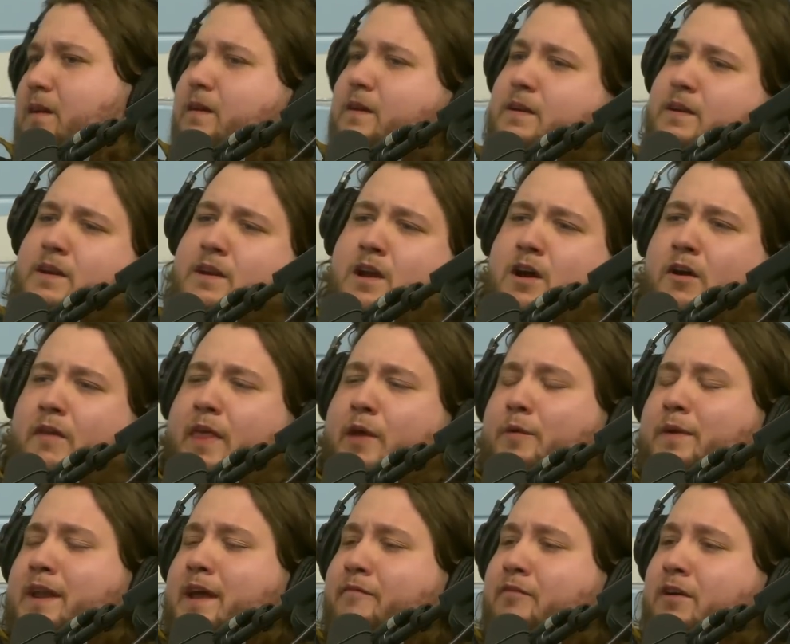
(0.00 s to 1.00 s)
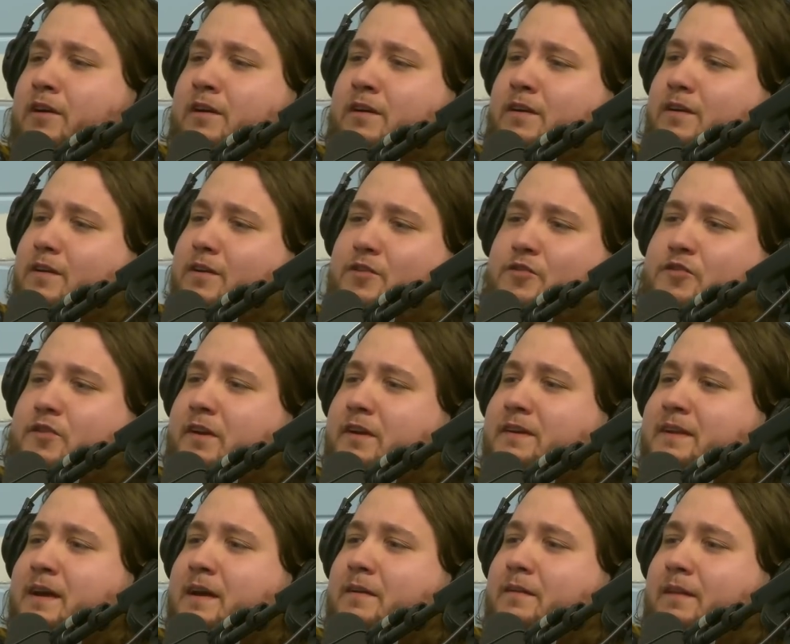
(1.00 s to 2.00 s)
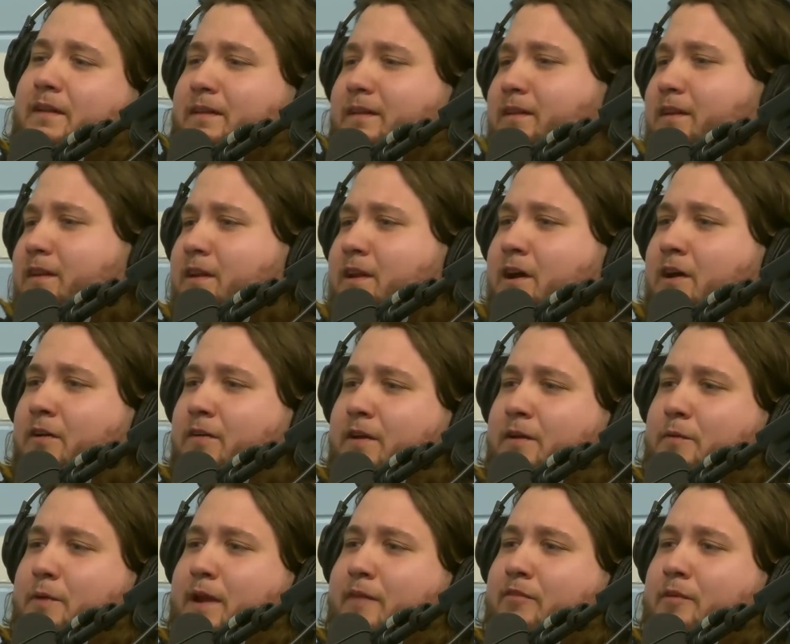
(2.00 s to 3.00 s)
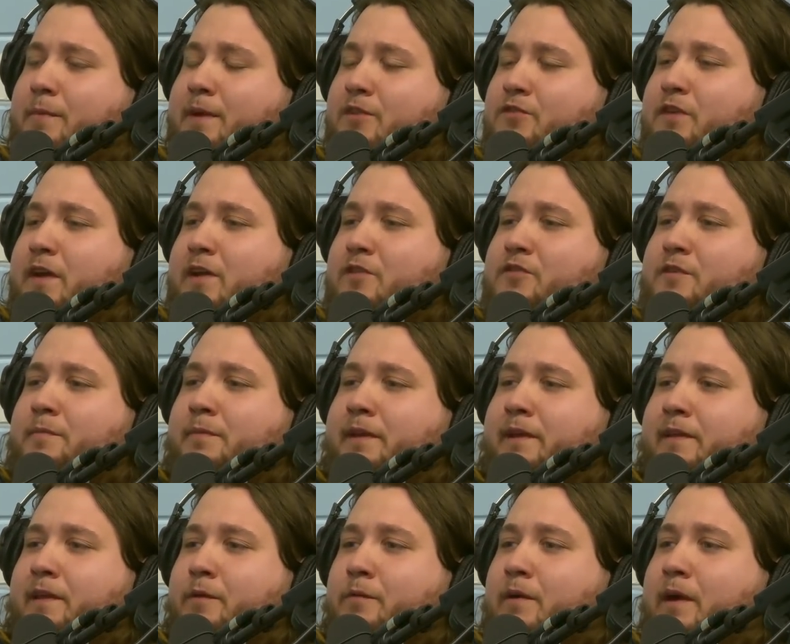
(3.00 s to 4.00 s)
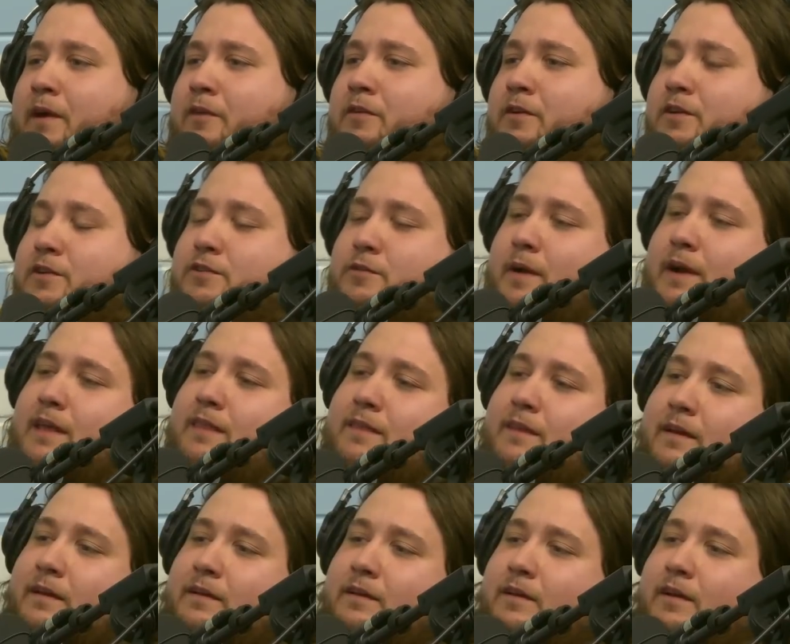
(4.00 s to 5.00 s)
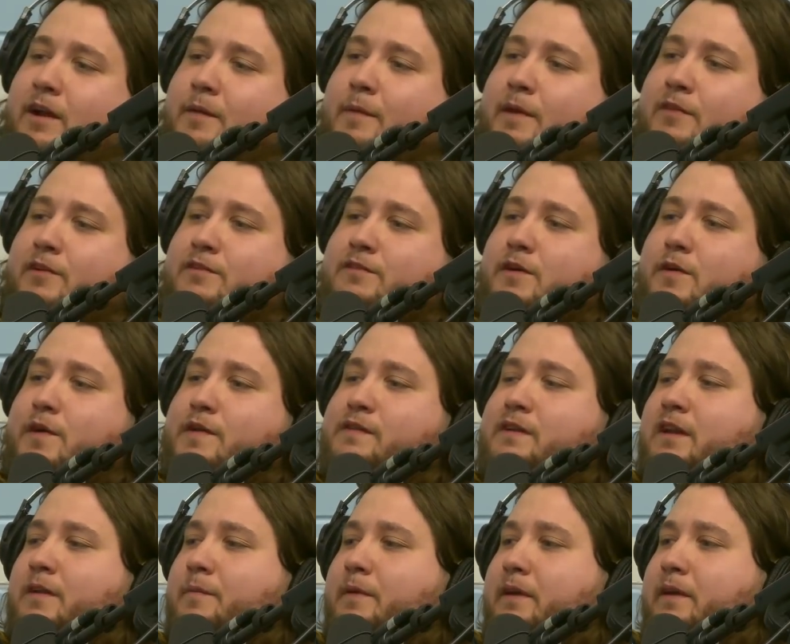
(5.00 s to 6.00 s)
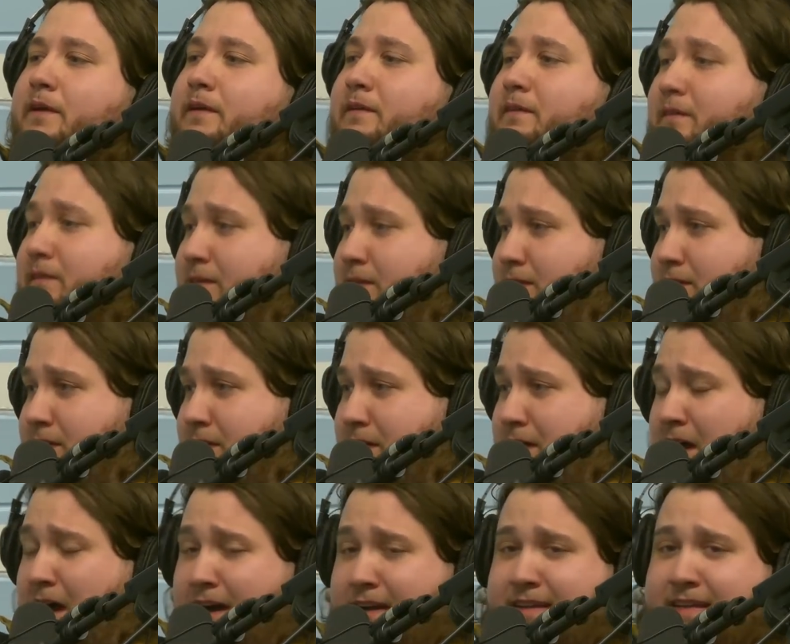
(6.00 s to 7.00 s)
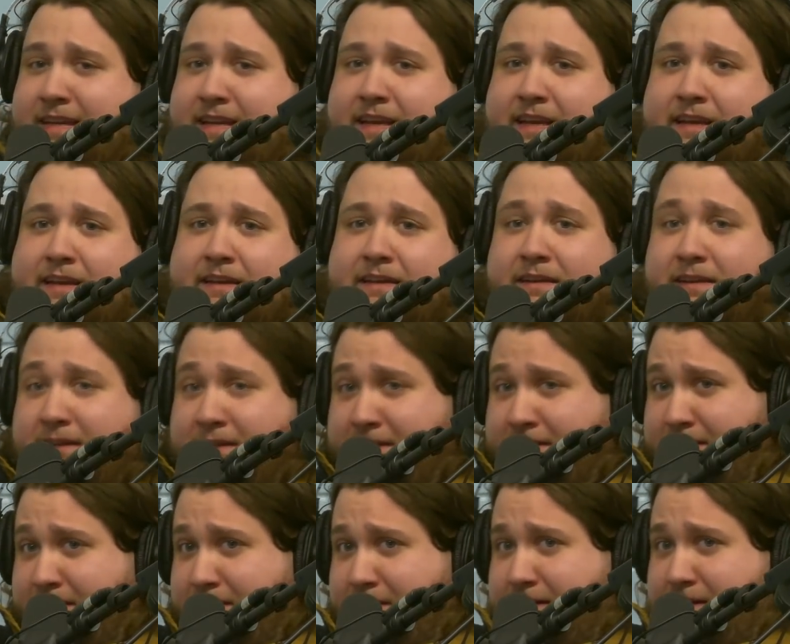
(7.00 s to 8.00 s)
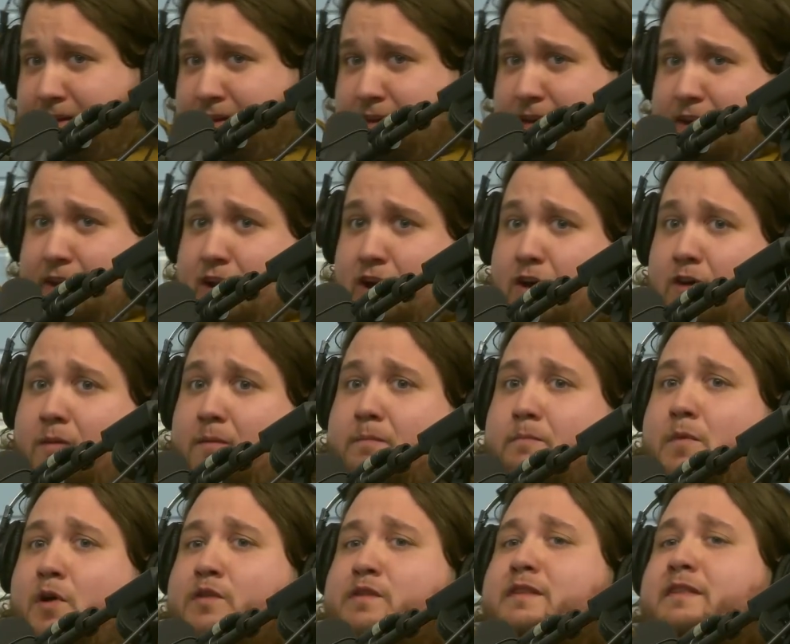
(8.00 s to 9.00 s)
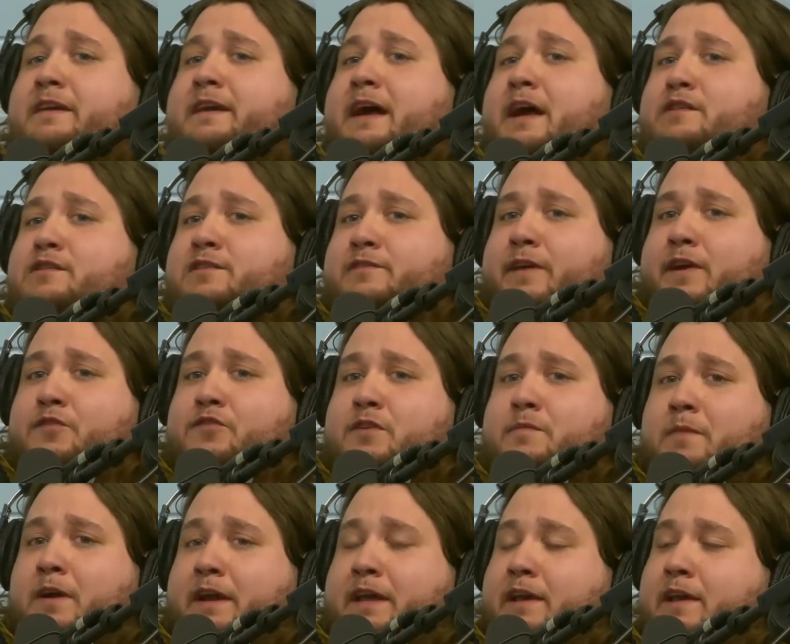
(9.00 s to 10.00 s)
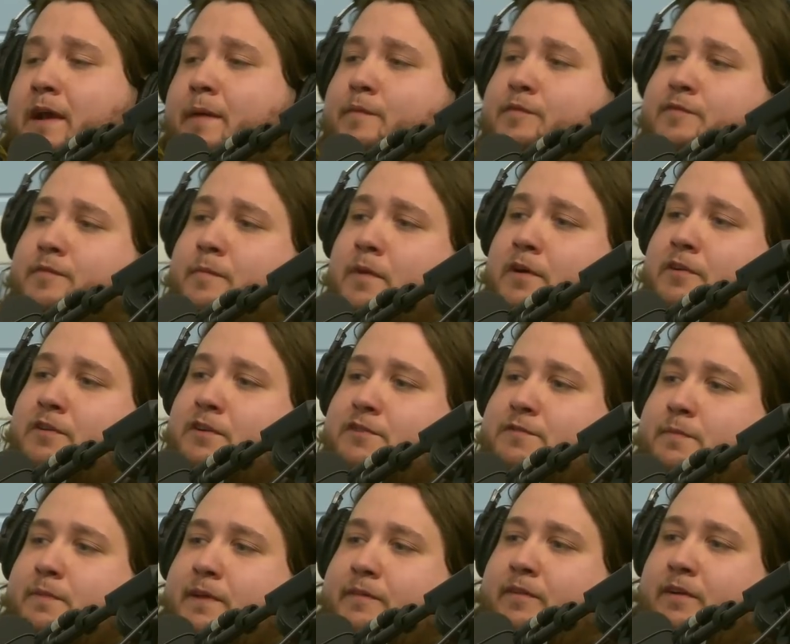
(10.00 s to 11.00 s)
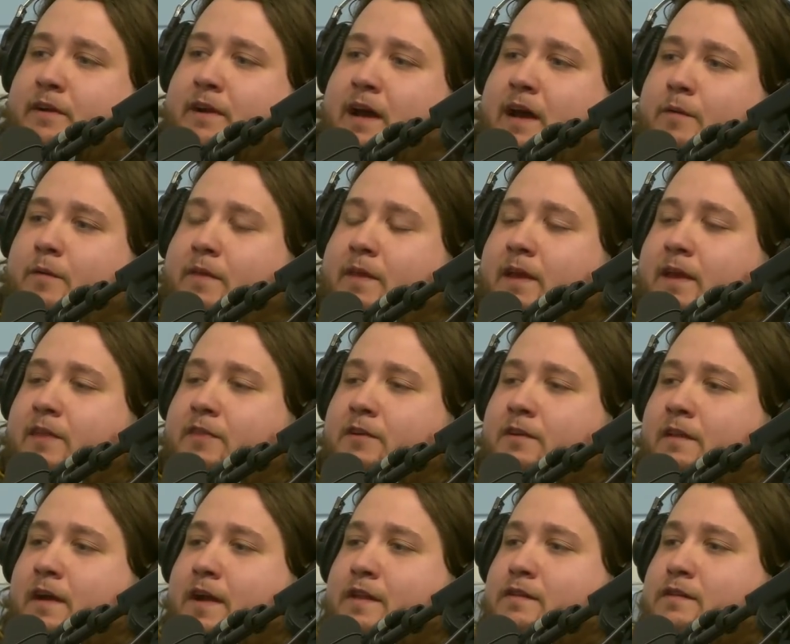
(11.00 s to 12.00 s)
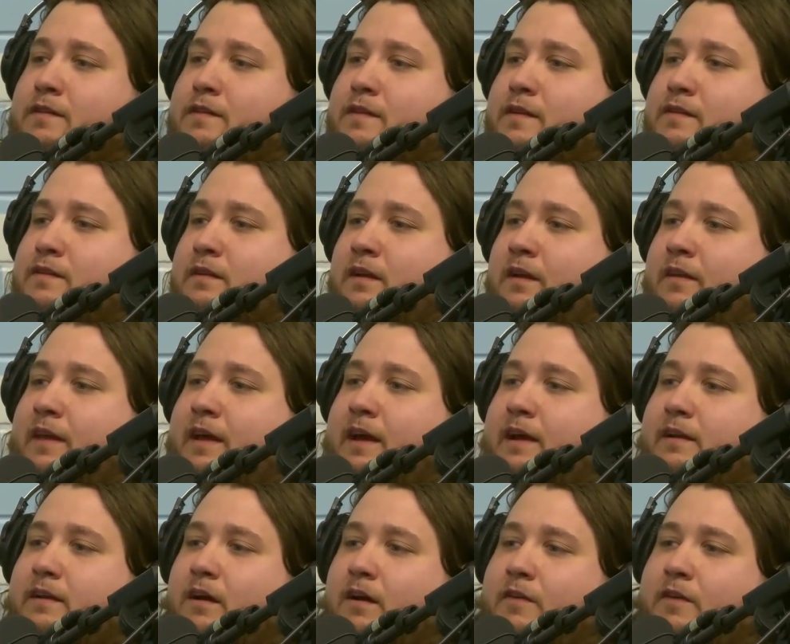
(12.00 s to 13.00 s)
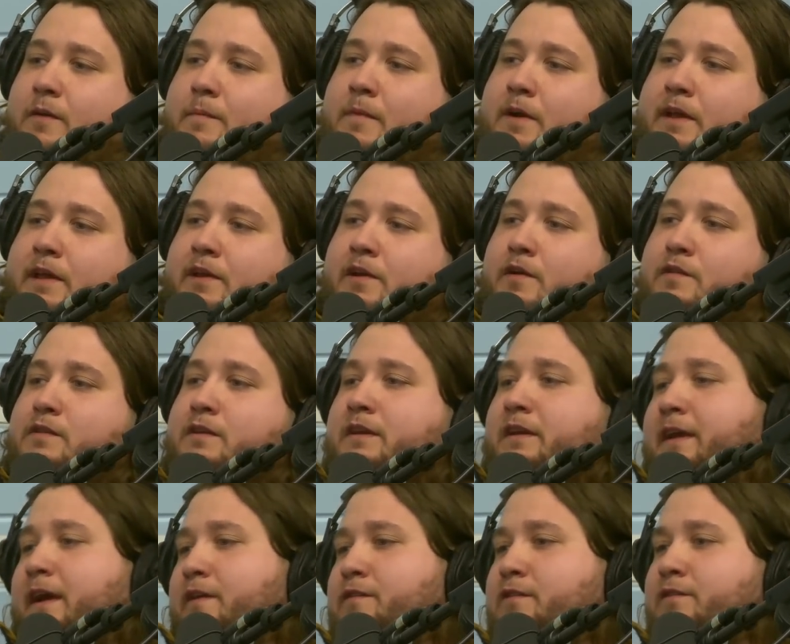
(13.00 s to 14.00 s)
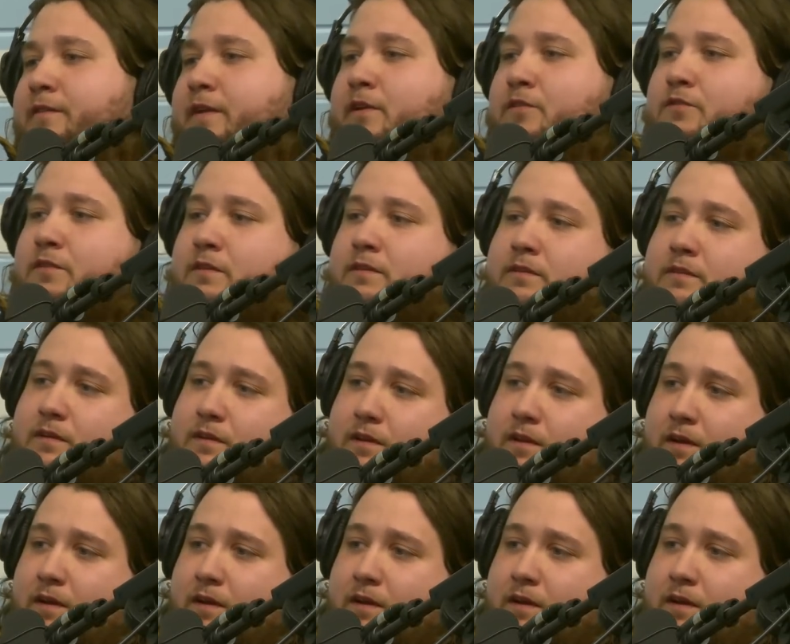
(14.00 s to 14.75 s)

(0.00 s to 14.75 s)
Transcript: No, they would never shut down. No, it would never be changed completely where I couldn't do anything. You know yeah. I mean, there's always going to be hunting and you know, most of the conservation money comes from hunters, believe it or not, when they get their licenses and all that. All mm-hmm. that money goes into conservation.